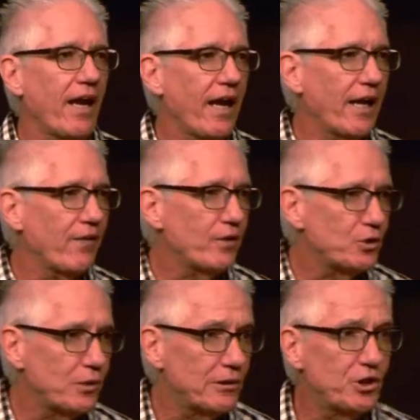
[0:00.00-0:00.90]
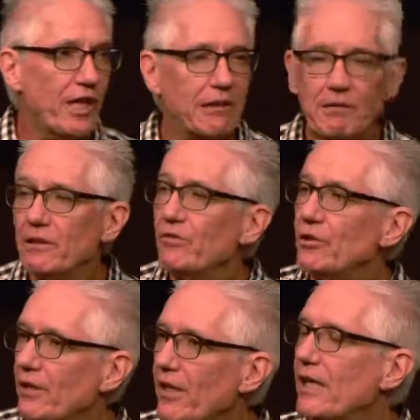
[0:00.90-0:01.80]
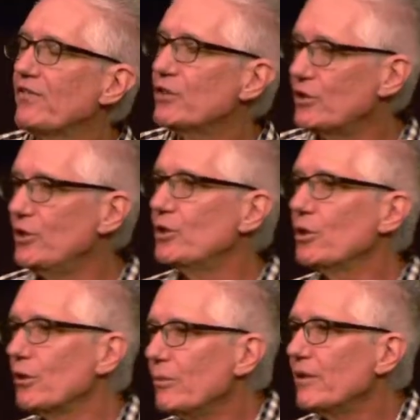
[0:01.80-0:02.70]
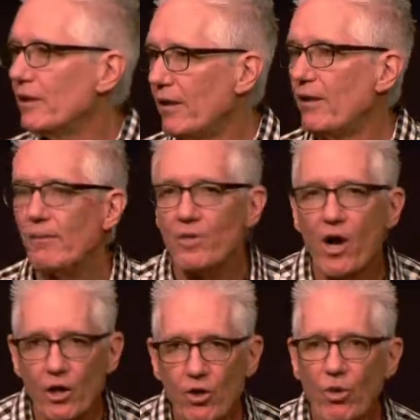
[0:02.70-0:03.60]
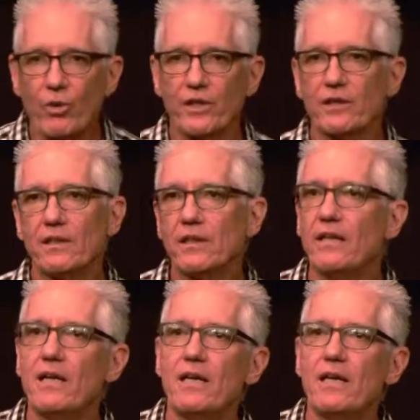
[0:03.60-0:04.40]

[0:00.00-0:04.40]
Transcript: and the trajectory of your life is determined accordingly,